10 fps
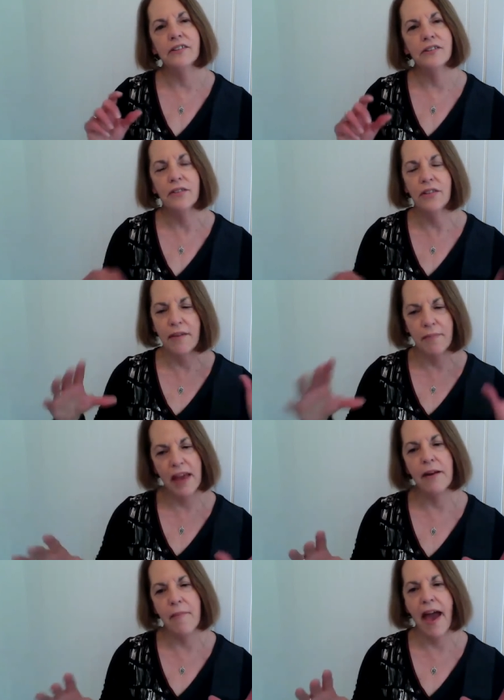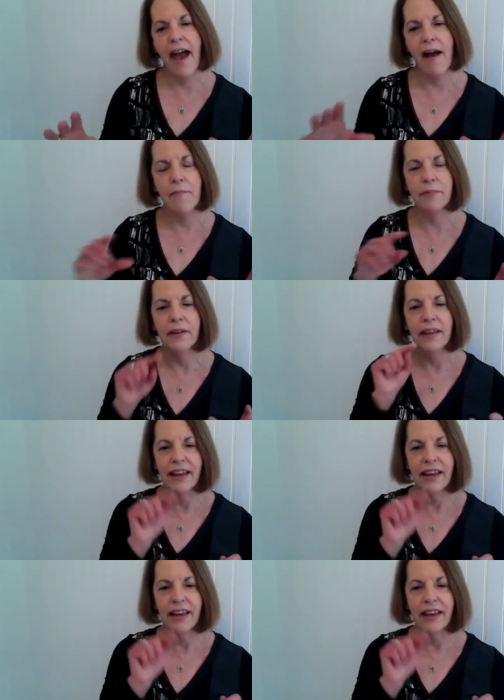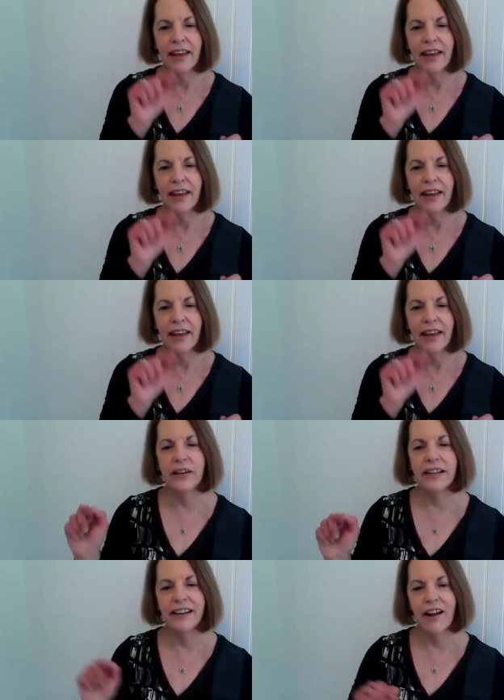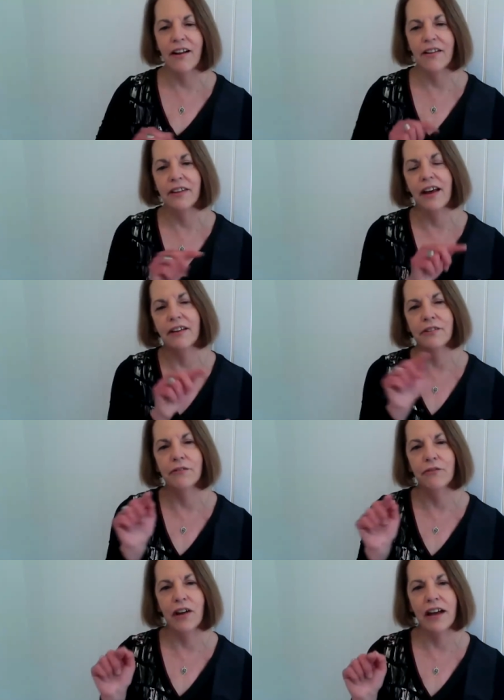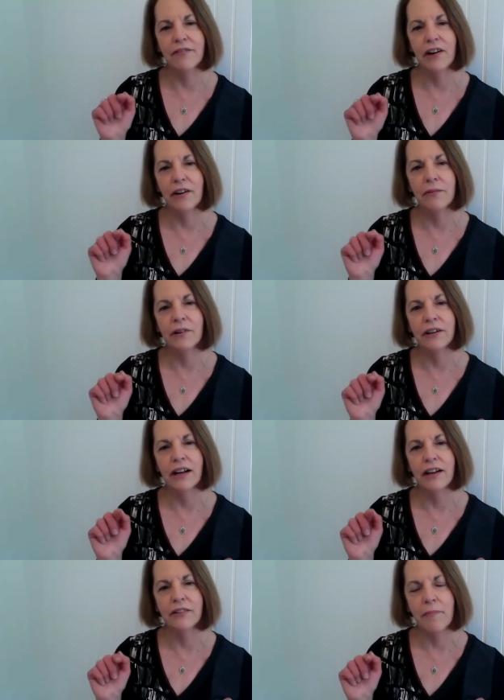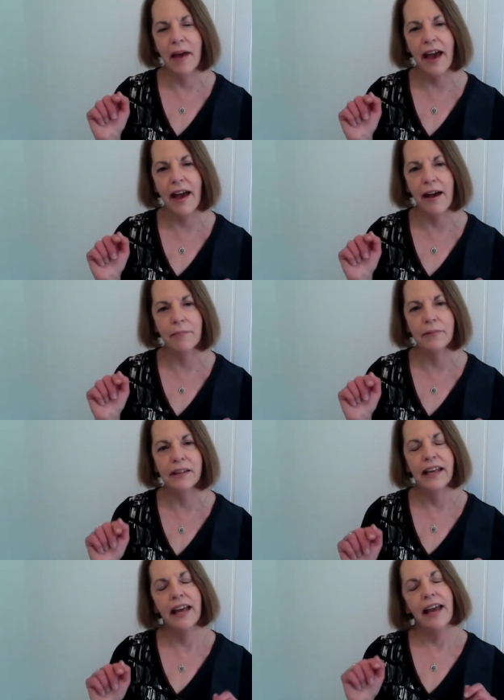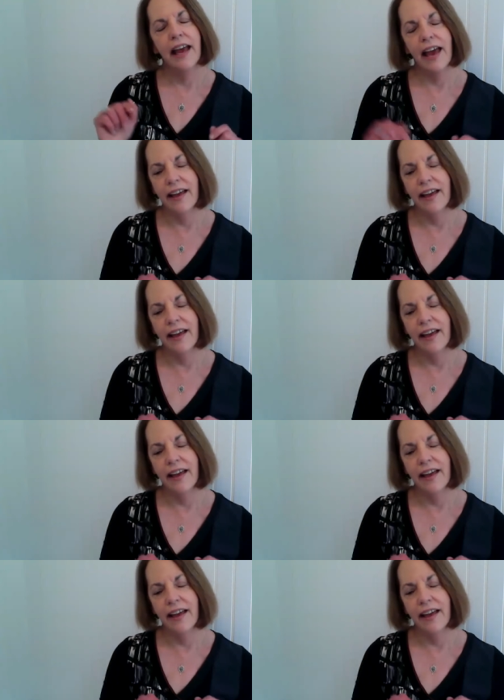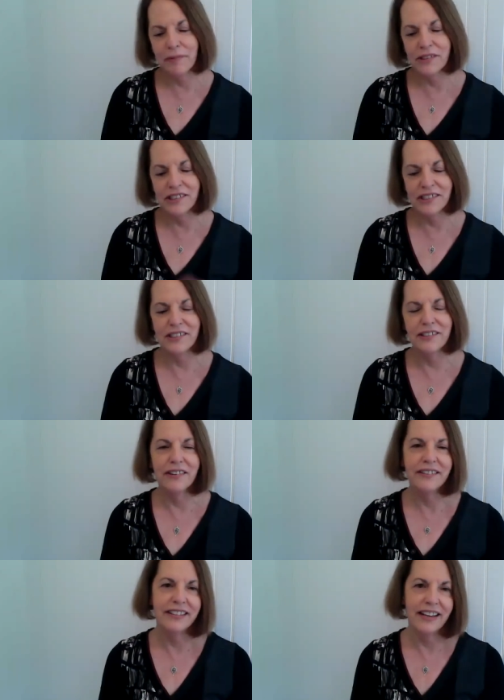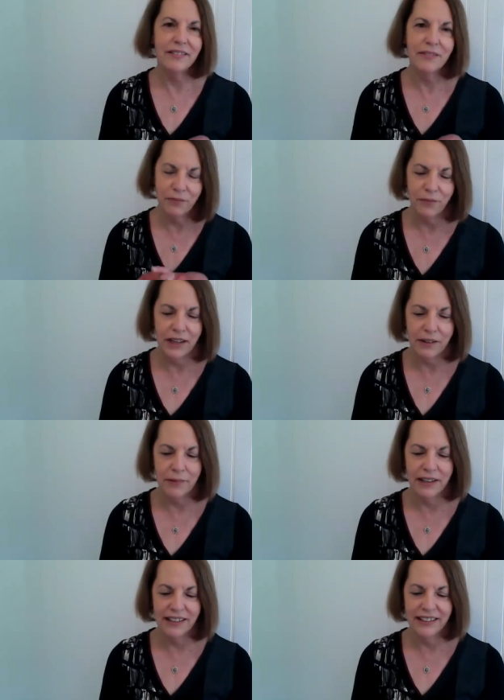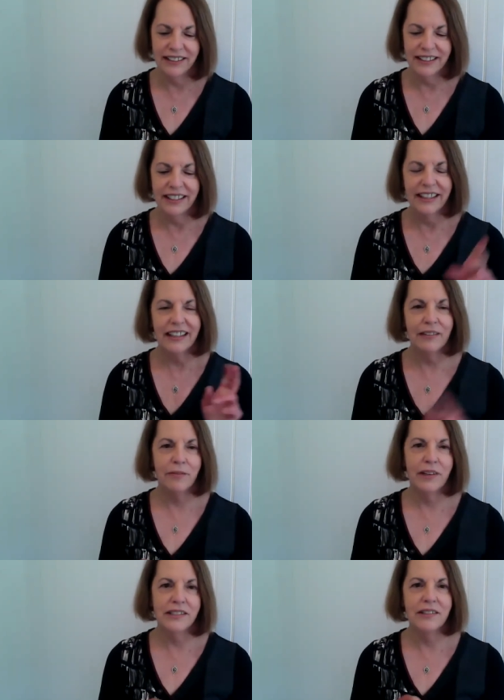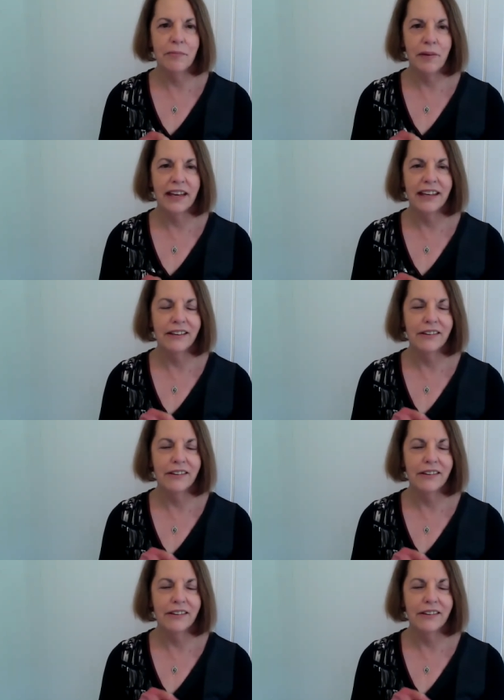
And they made a map and they pinpointed all the 105 artwork on the map. And the exhibition started at WCMA it